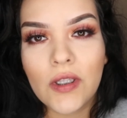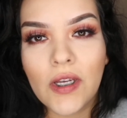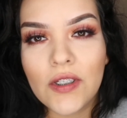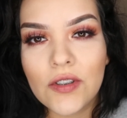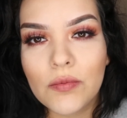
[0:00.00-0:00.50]

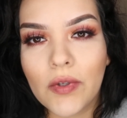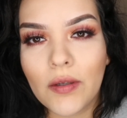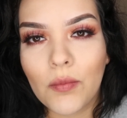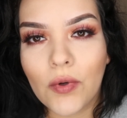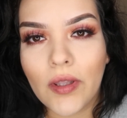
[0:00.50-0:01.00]
Like I just
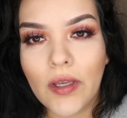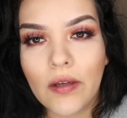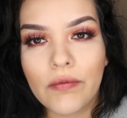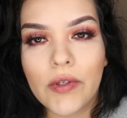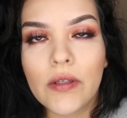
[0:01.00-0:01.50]
wanted more like
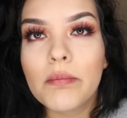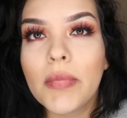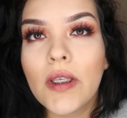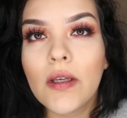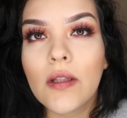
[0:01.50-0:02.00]
of a
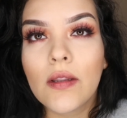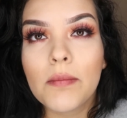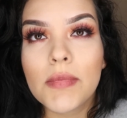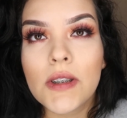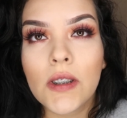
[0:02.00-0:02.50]
pink
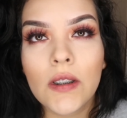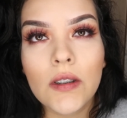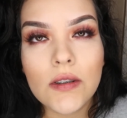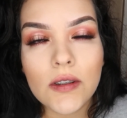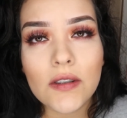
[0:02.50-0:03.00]
lip
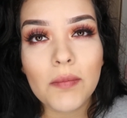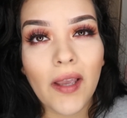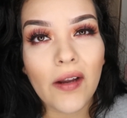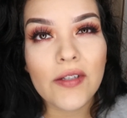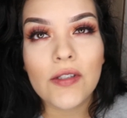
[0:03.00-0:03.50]
tint since
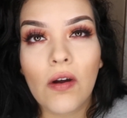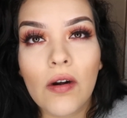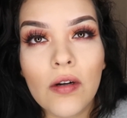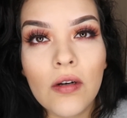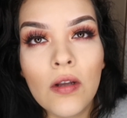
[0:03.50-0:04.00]
my eyes
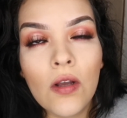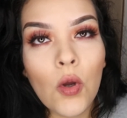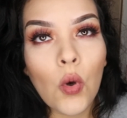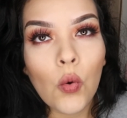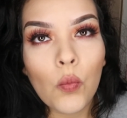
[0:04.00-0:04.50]
are,
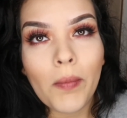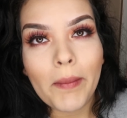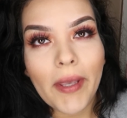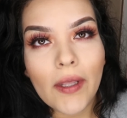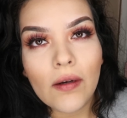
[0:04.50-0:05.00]
my
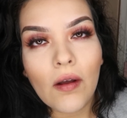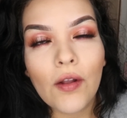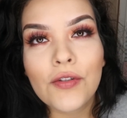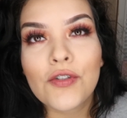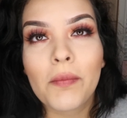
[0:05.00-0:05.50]
bad,
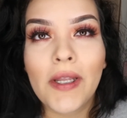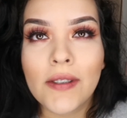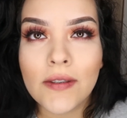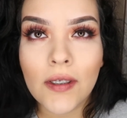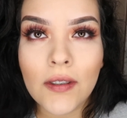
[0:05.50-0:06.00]
on the
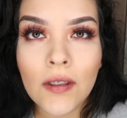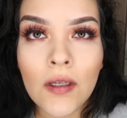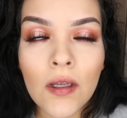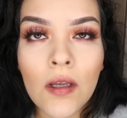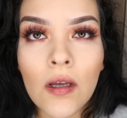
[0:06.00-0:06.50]
dramatic side.
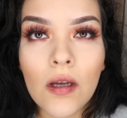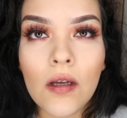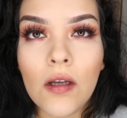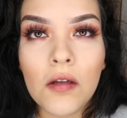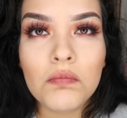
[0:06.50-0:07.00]

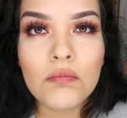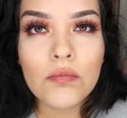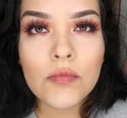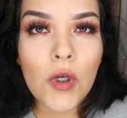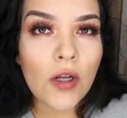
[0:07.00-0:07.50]

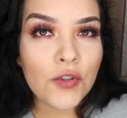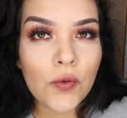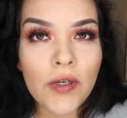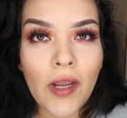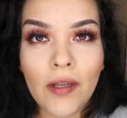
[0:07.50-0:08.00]

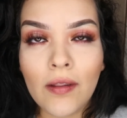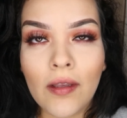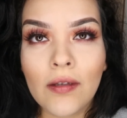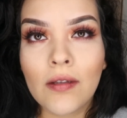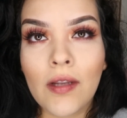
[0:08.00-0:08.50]
Contoured,
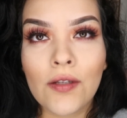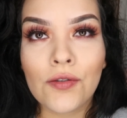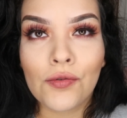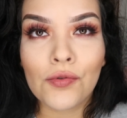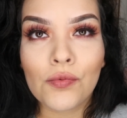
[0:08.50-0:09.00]
highlighted
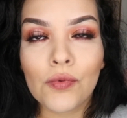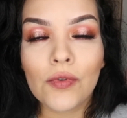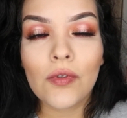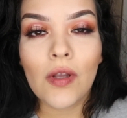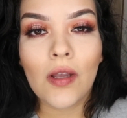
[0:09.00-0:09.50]
as
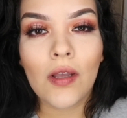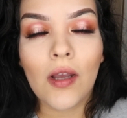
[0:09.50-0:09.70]
usual.